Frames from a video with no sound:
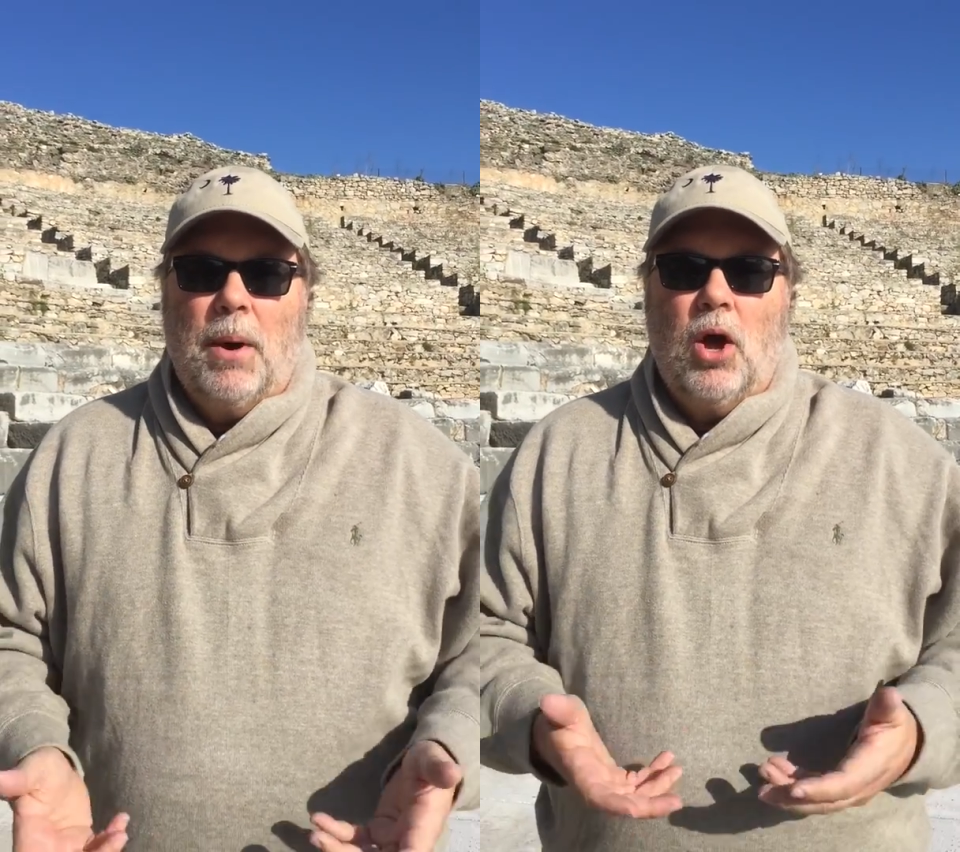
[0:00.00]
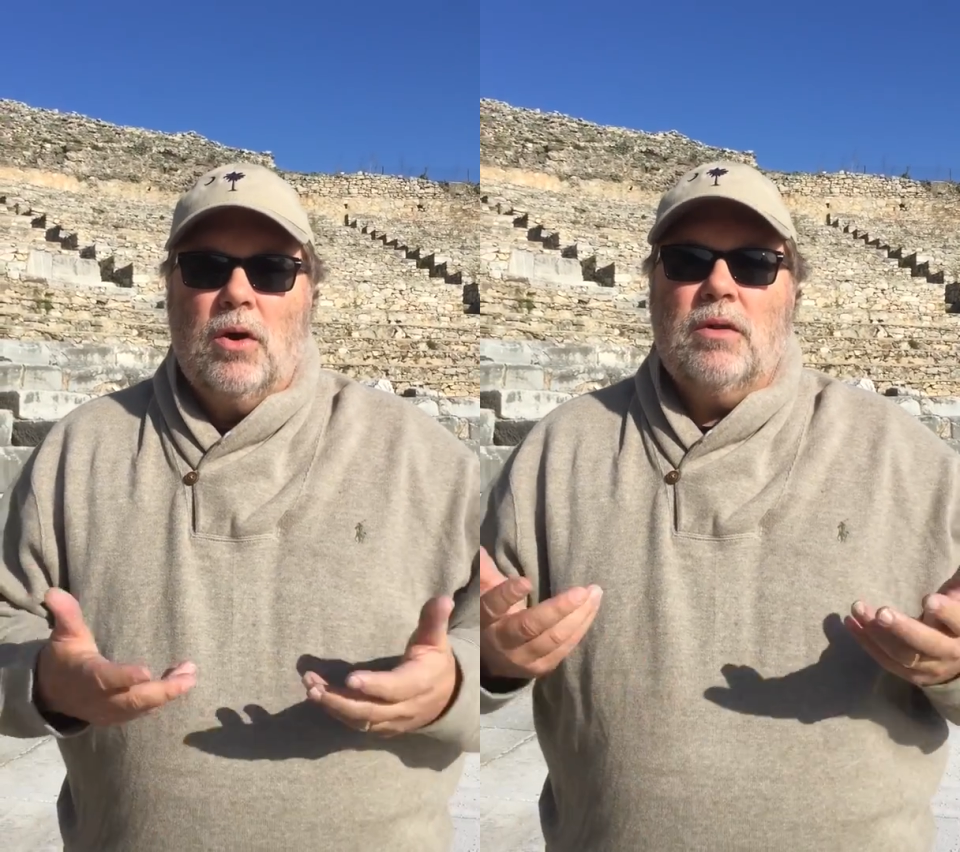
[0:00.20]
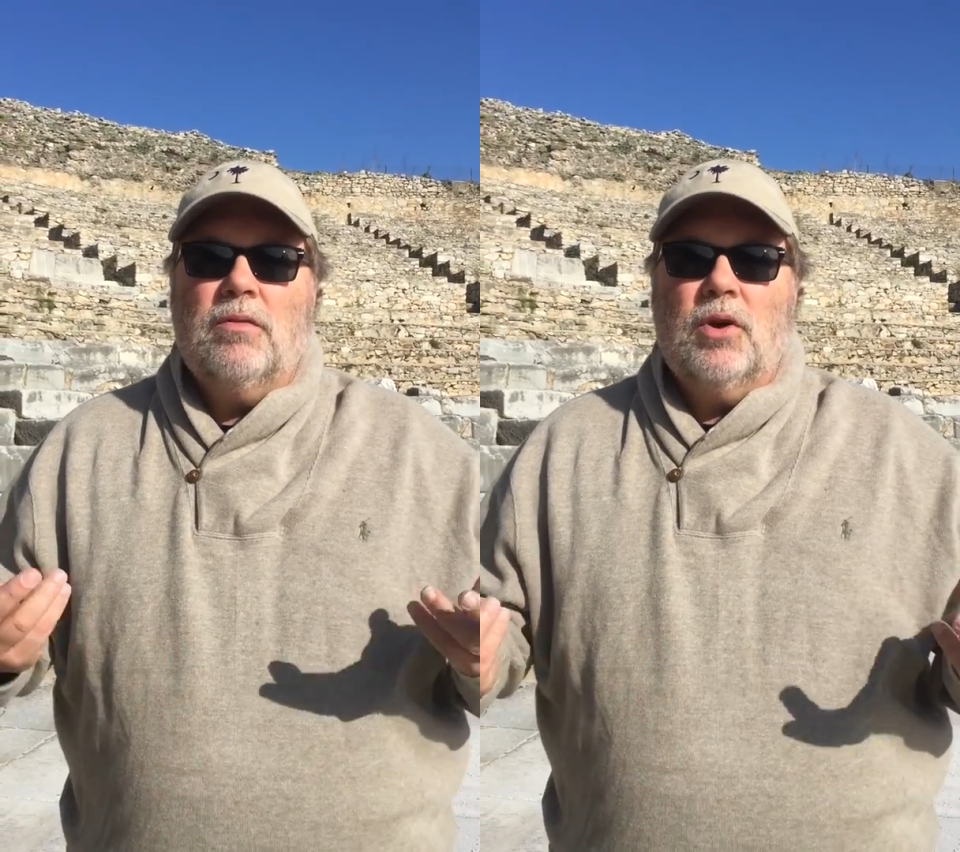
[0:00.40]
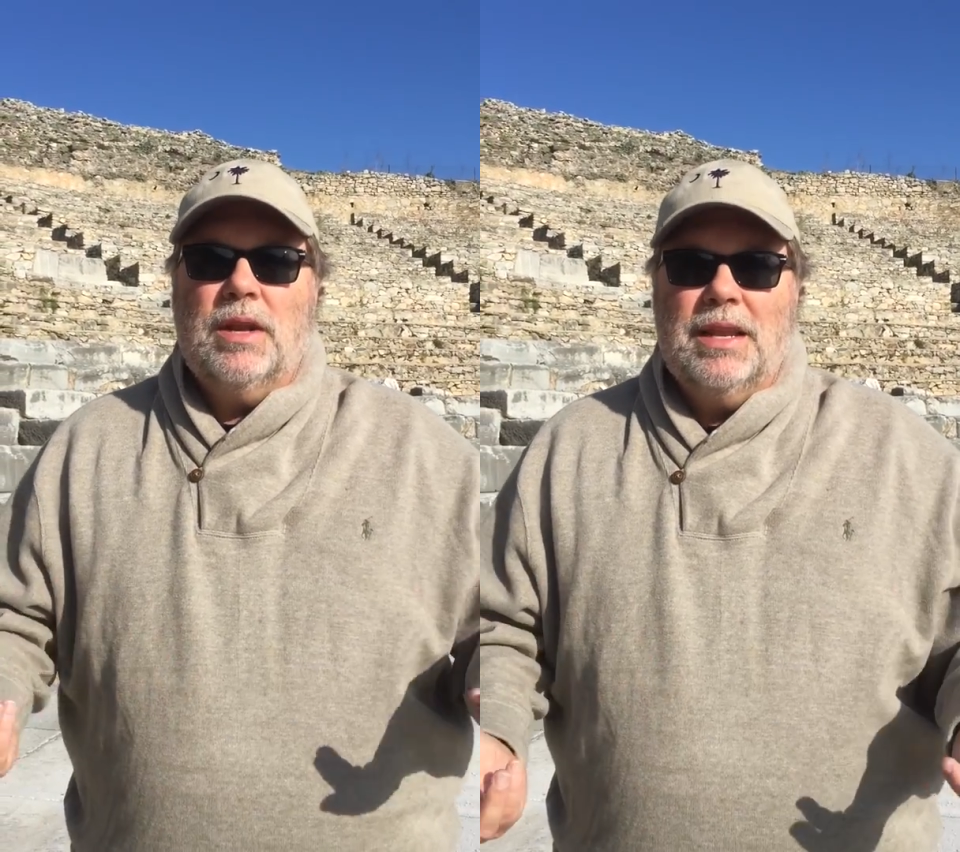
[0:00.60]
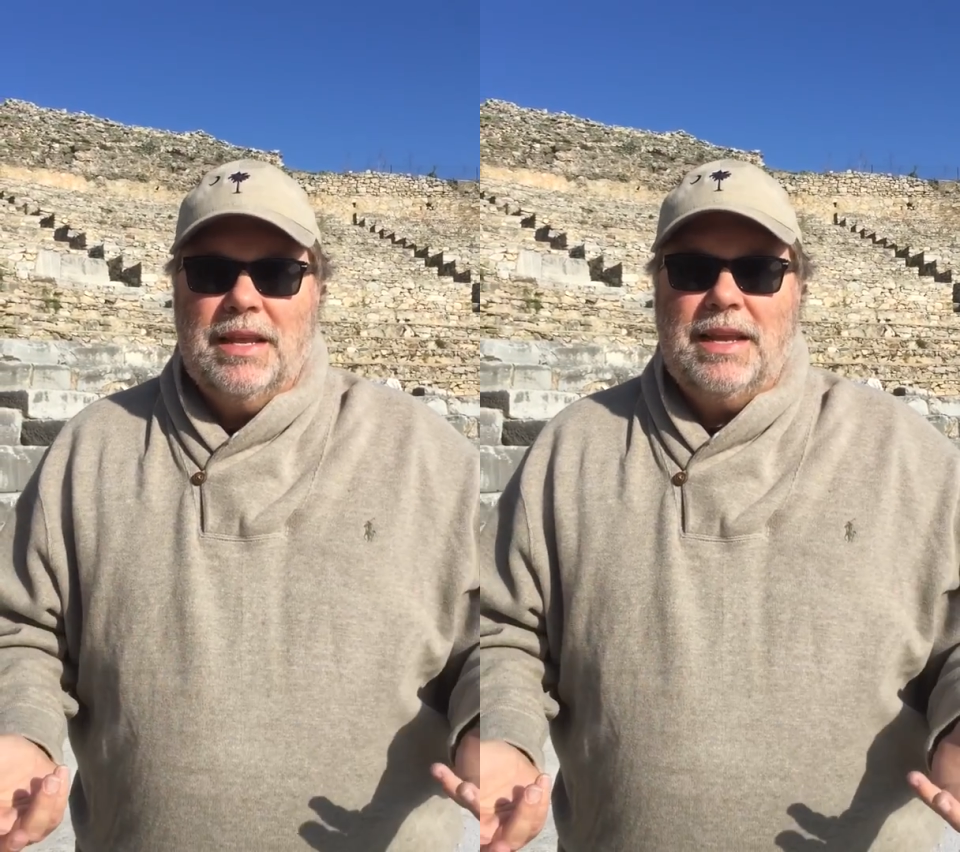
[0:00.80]
Paul
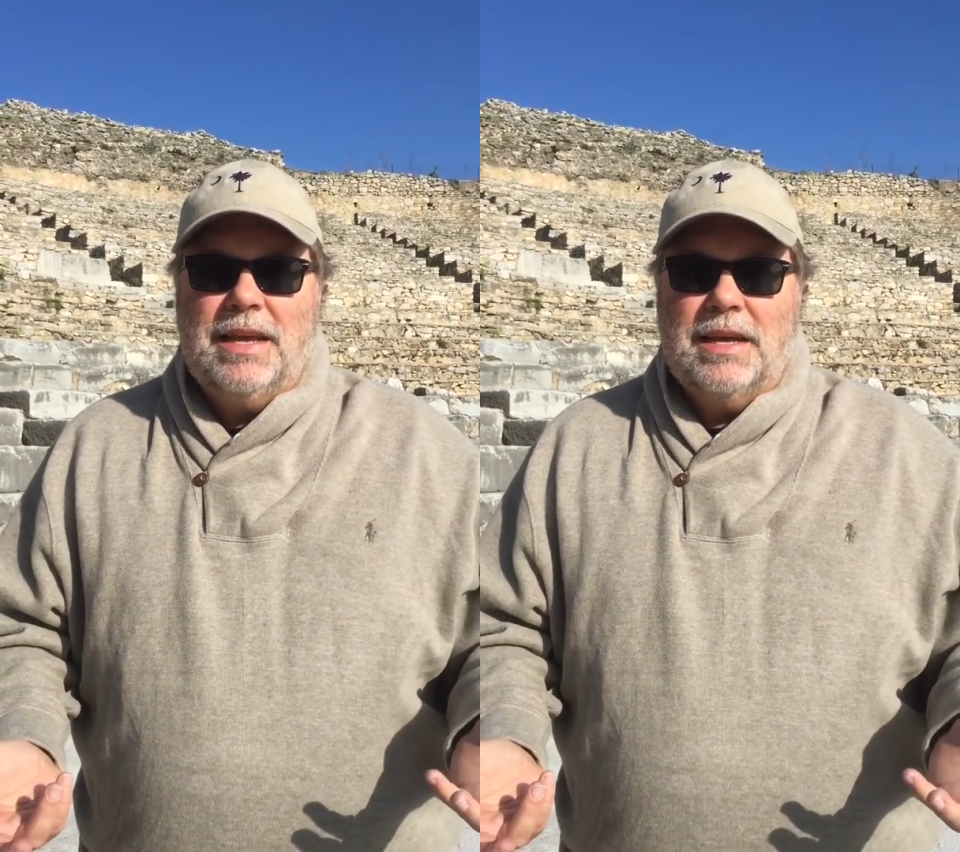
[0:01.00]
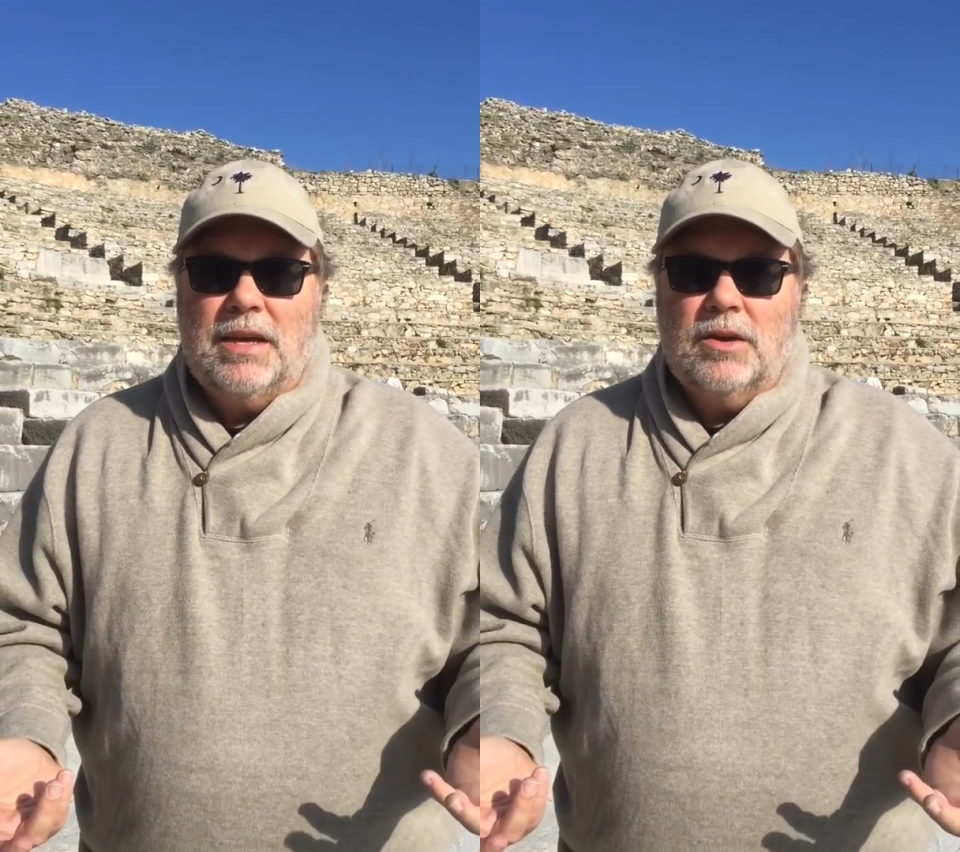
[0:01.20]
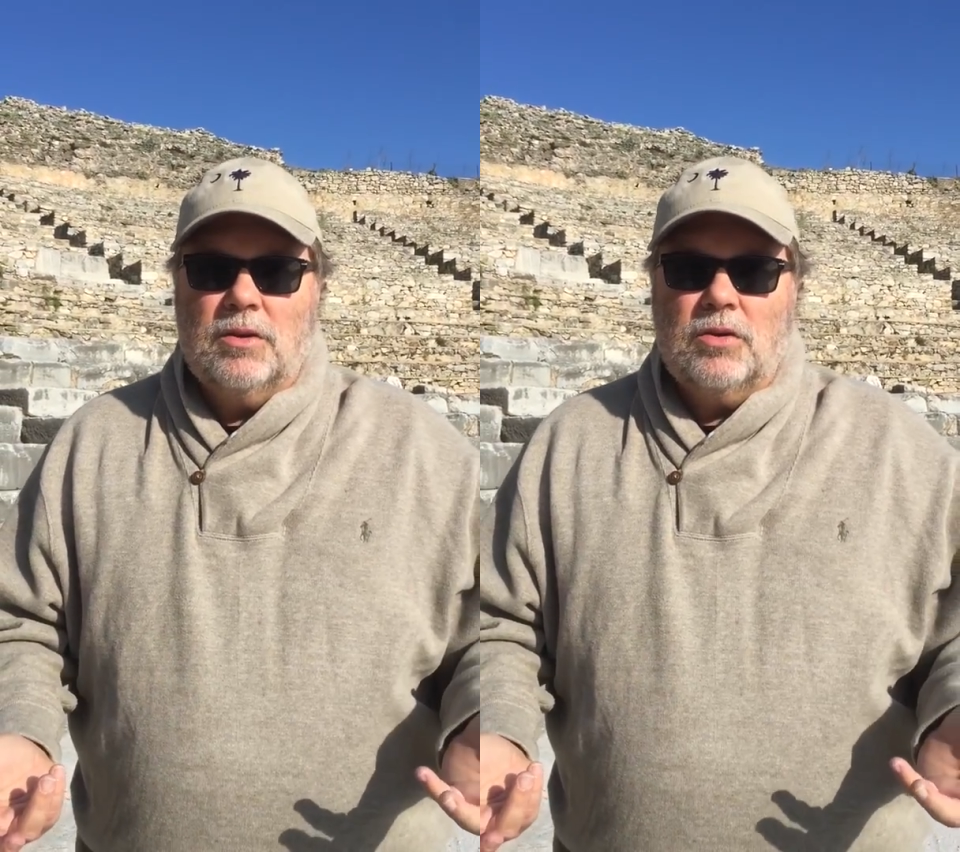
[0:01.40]
converted Lydia here